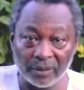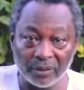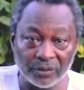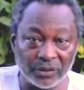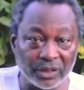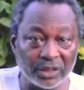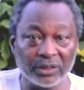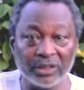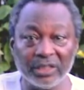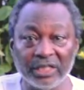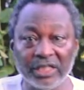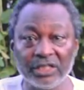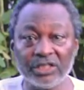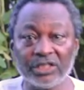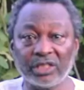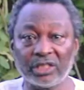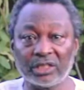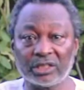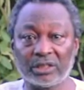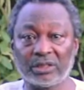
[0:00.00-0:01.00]
The
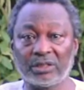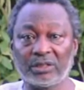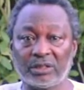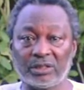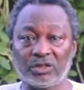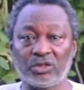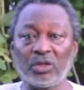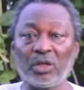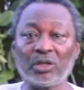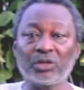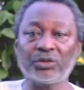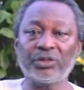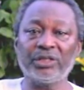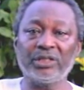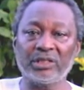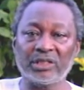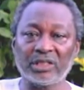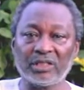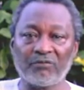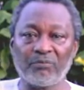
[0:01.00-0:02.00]
religious
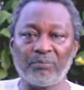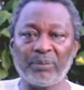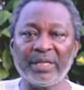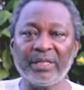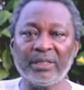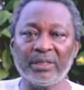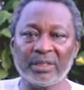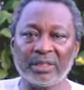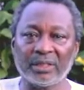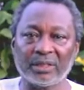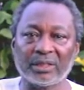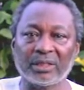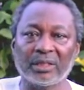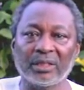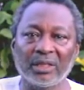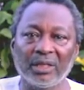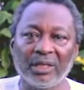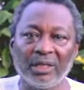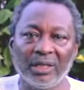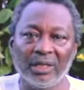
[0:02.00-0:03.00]
doctrines have painted
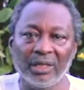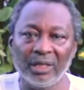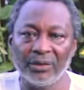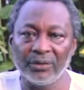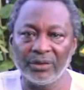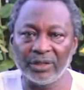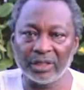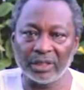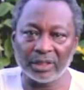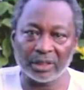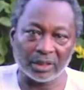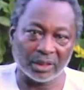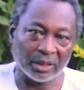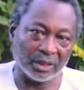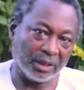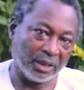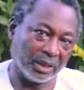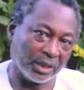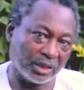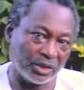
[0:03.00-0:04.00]
the
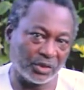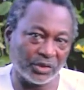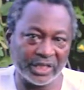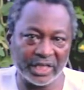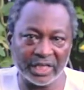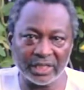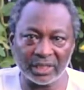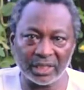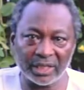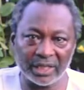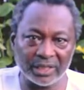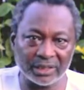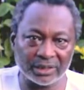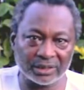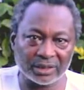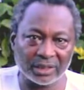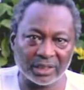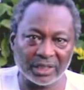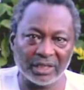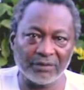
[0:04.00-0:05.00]
Creator
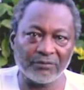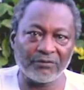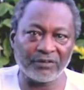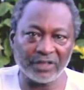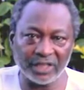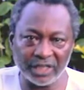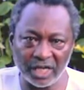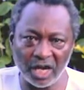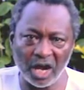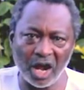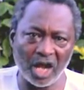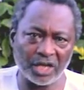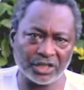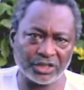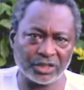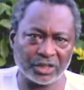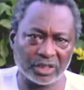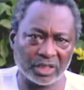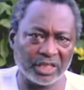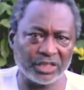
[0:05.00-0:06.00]
as a very
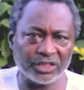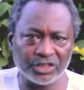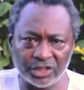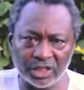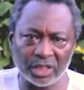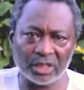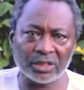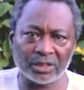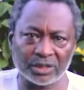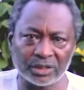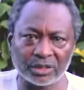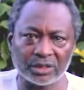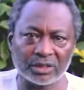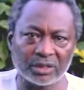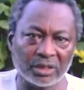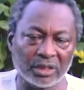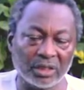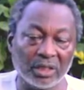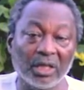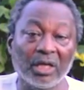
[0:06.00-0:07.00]
harsh and
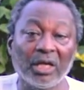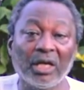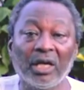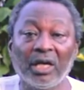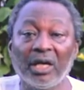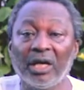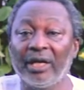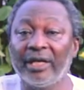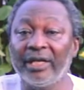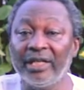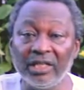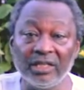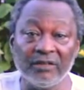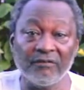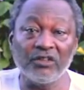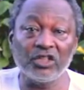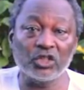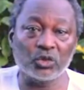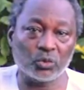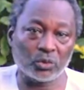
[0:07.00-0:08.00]
jealous
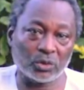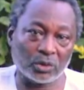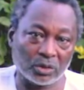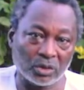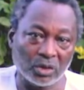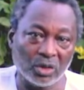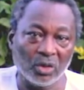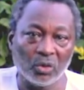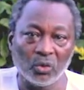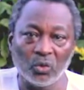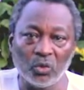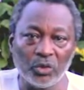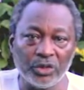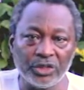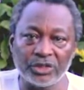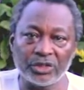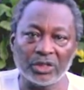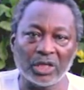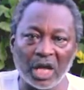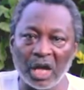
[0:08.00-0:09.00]
individual who
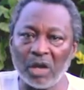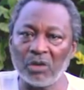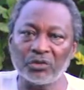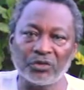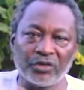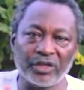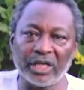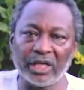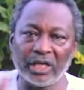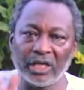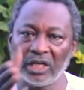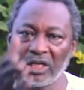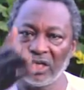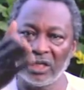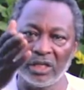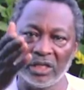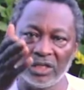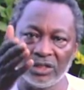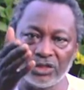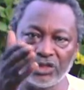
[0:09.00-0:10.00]
is out there
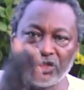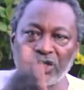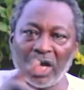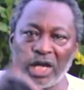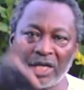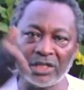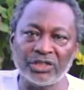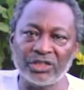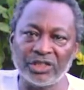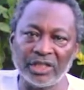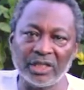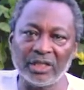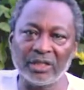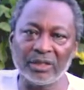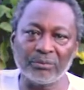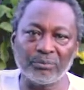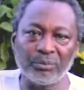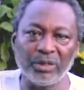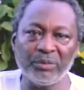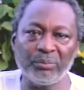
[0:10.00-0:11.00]

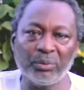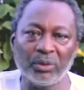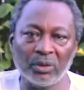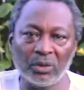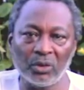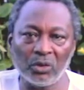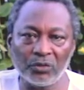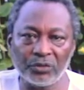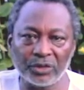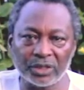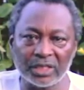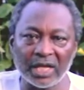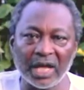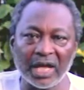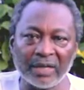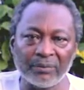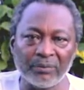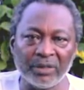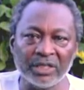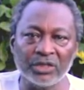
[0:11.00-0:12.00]
judging people all the
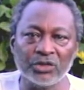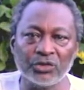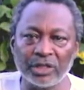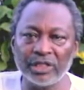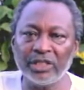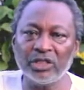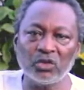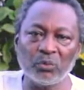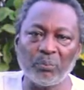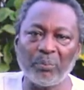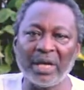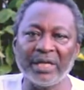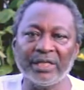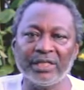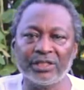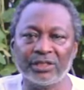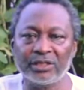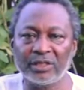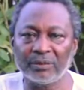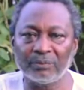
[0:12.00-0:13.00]
time and ready to
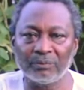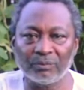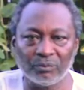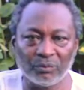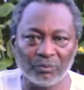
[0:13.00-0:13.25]
punish them.